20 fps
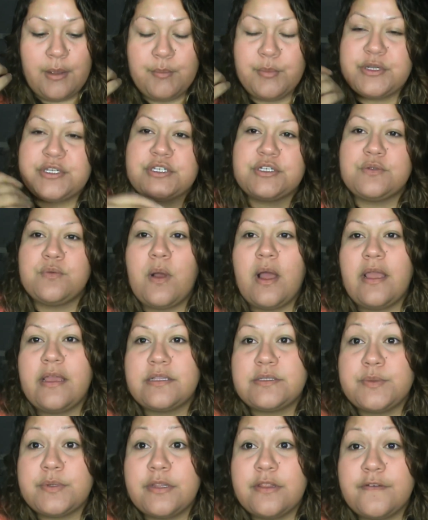which is why
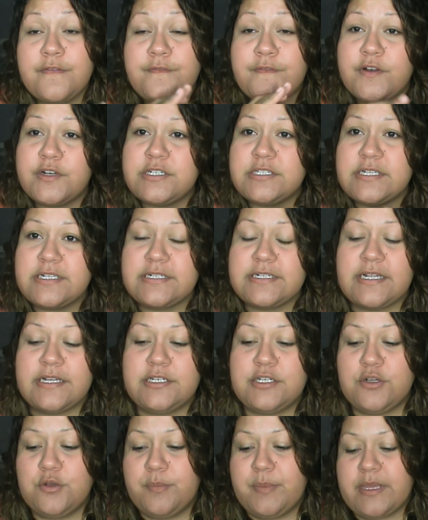it's one of the first things I
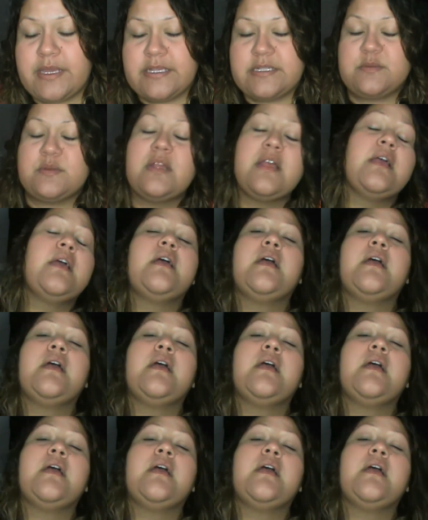do, because